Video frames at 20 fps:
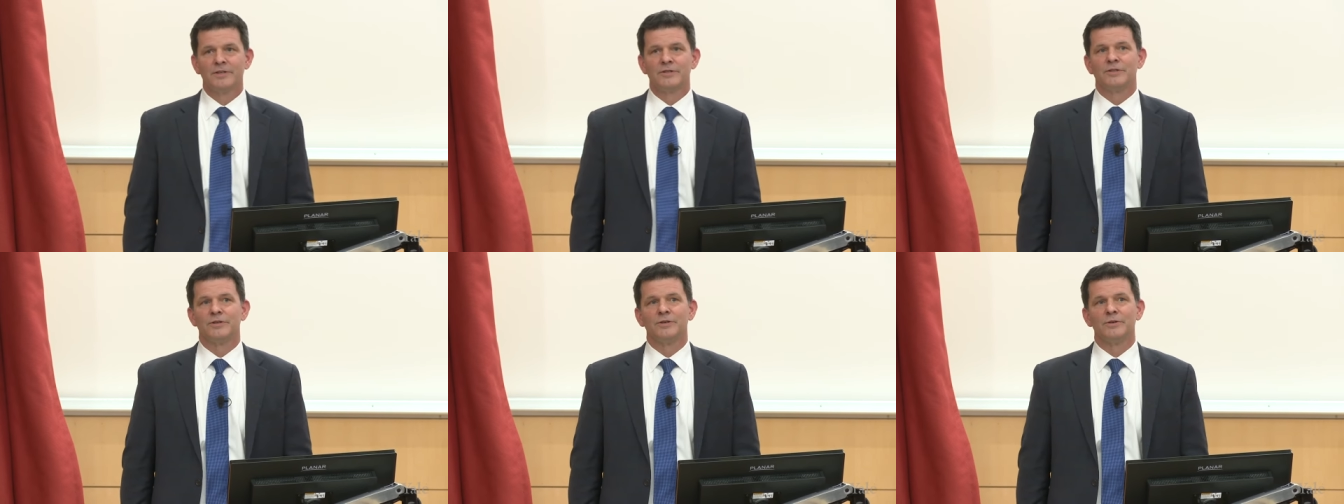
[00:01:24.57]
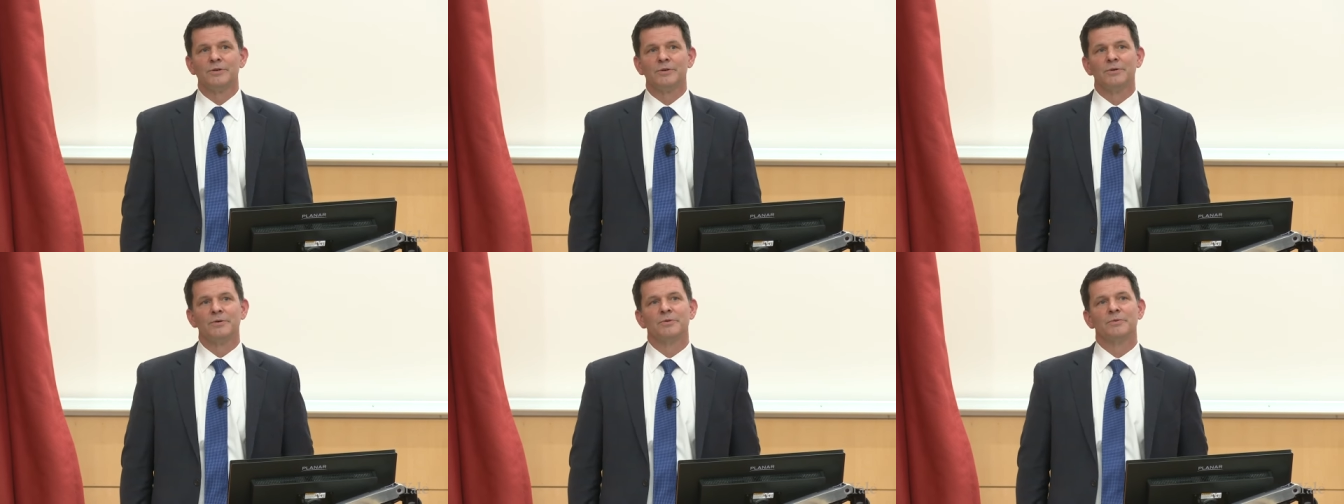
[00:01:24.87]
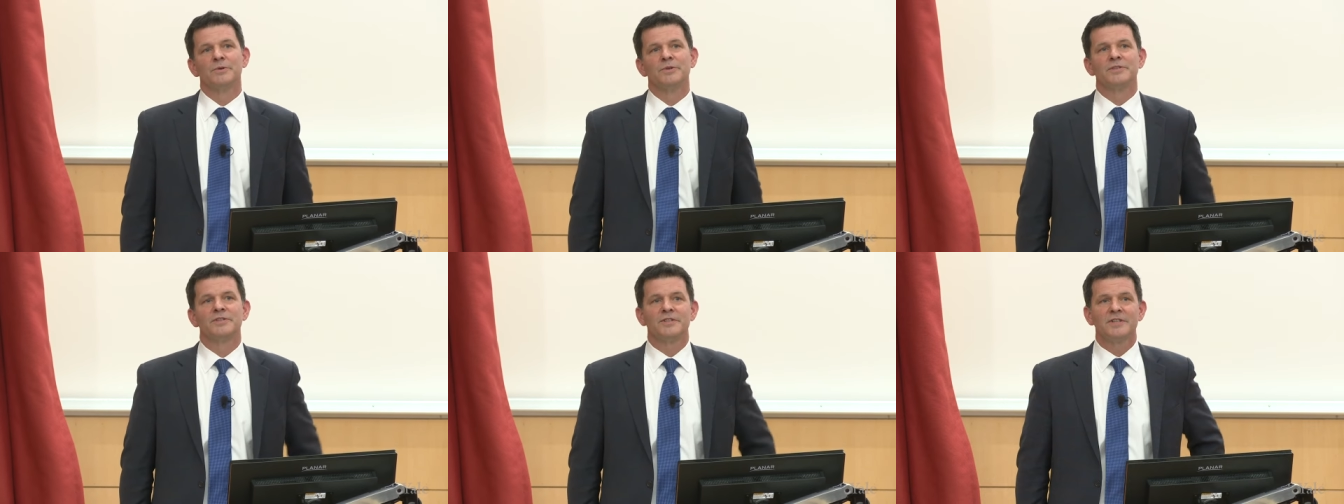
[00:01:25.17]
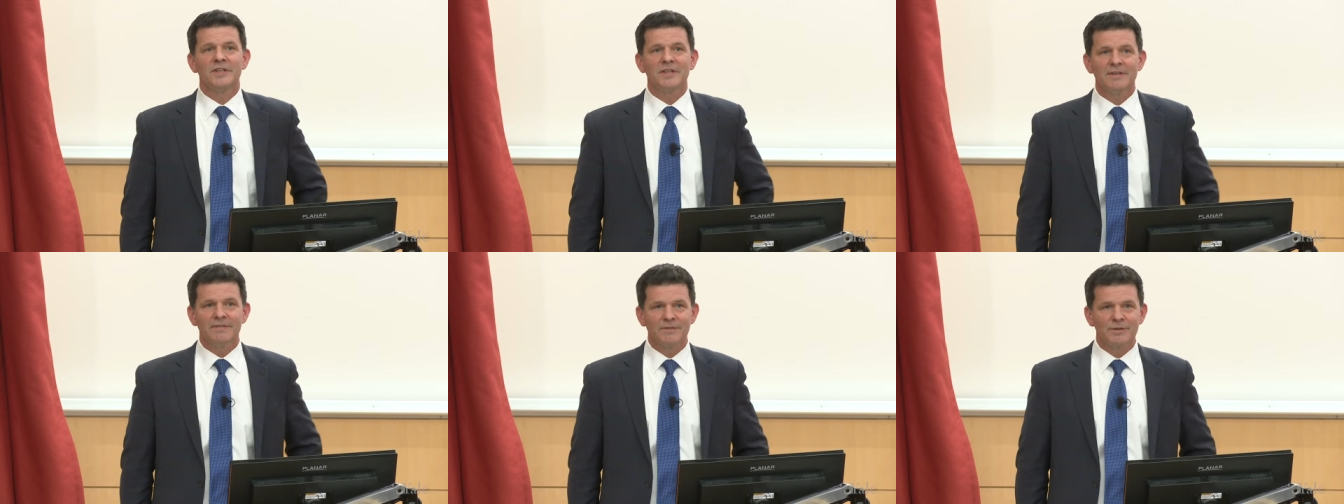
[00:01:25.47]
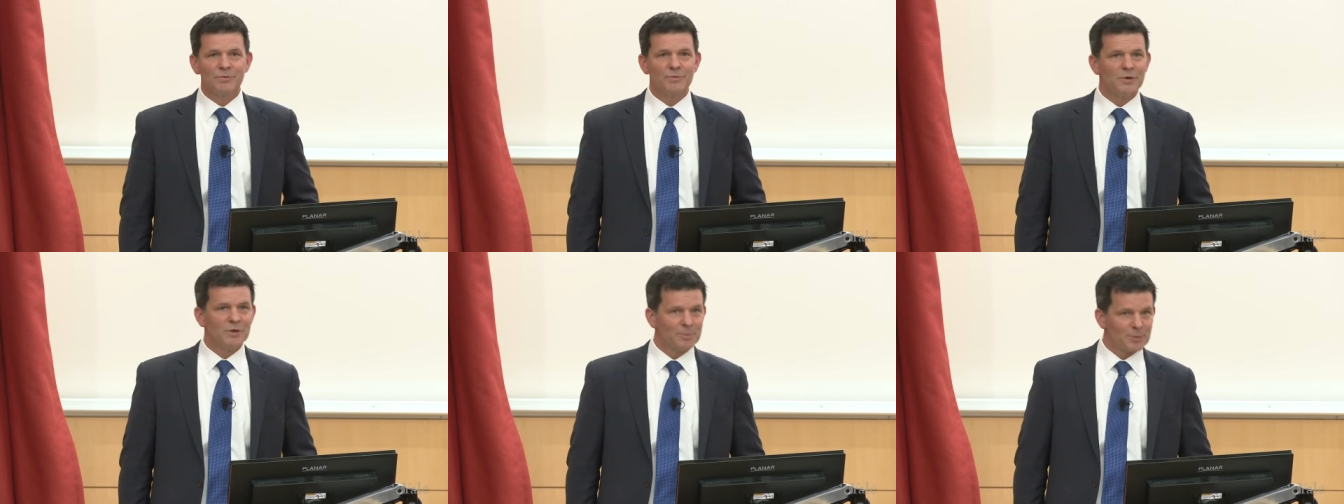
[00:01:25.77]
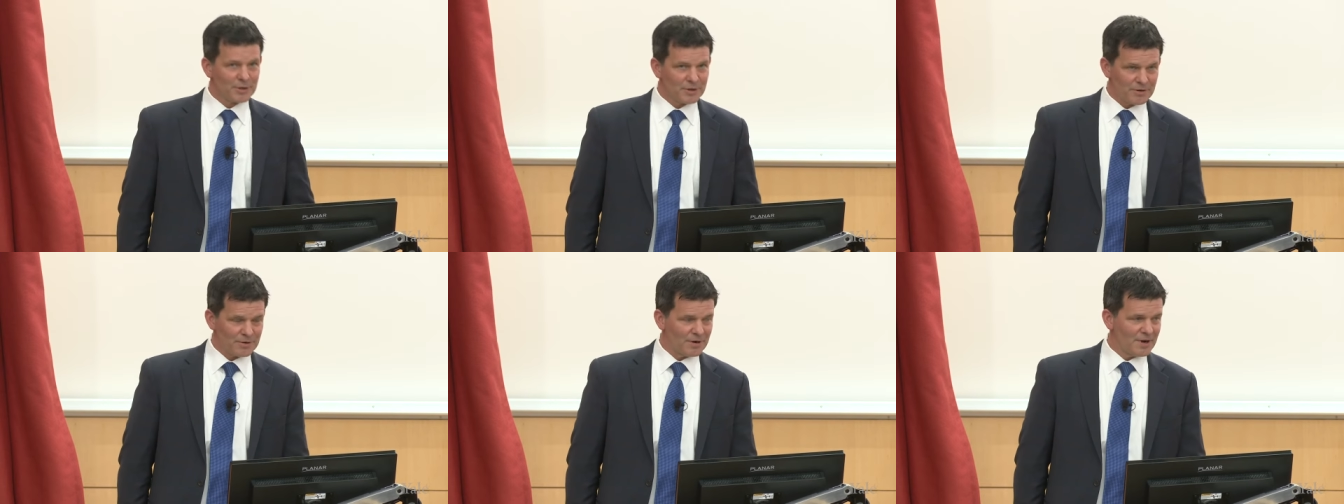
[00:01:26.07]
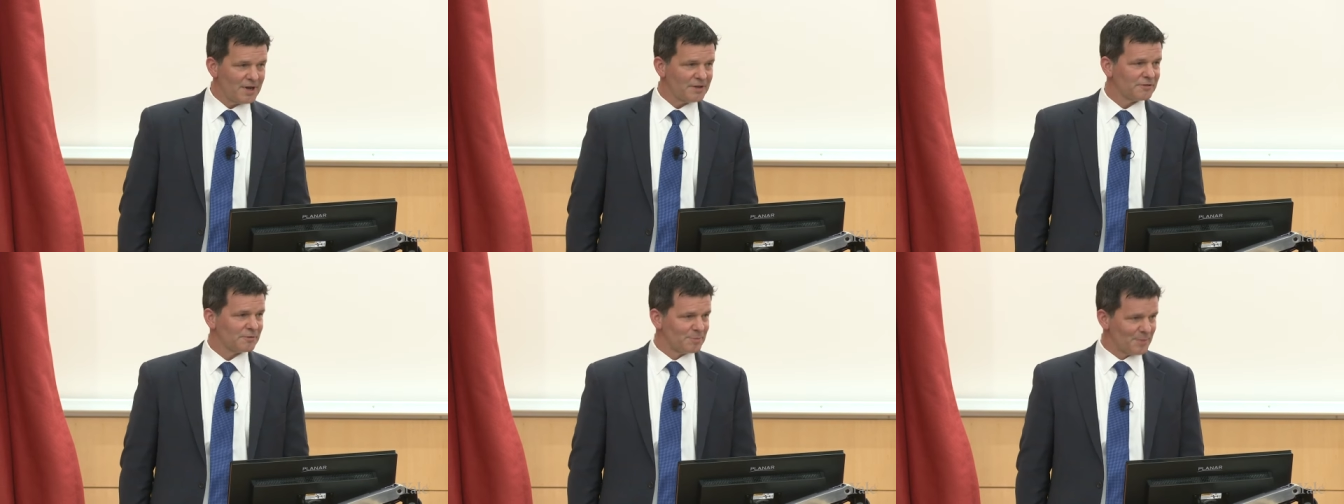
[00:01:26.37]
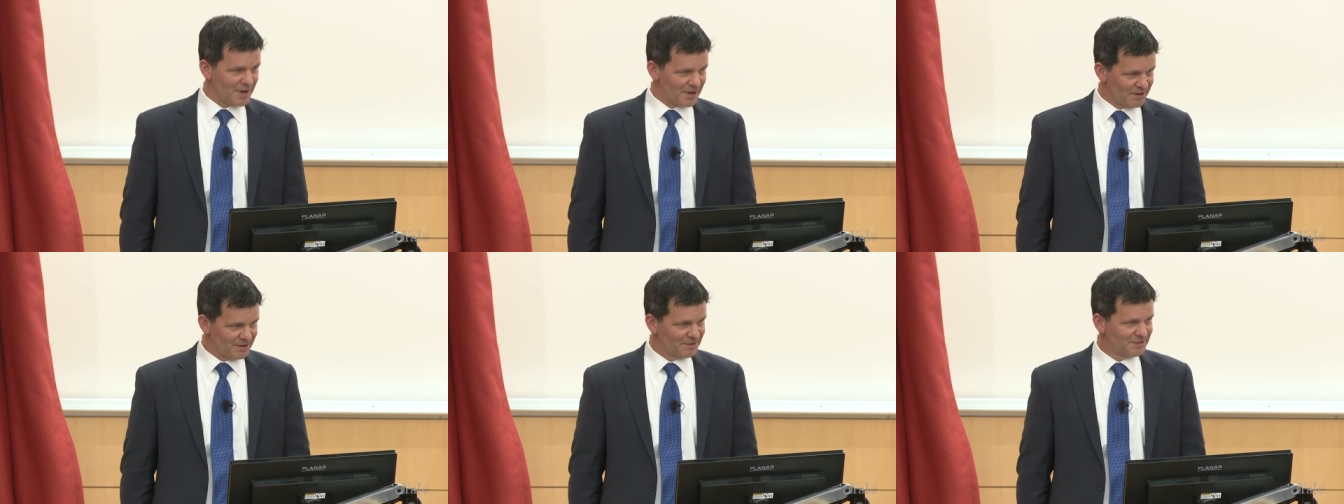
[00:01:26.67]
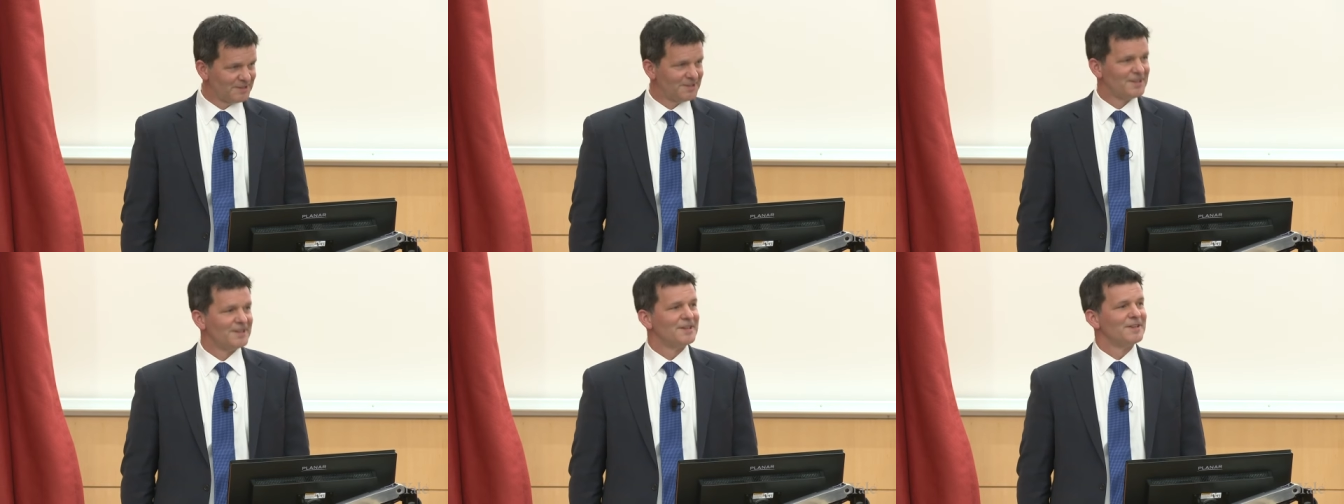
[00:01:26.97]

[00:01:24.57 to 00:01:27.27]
to receive the Wilbur Cross Medal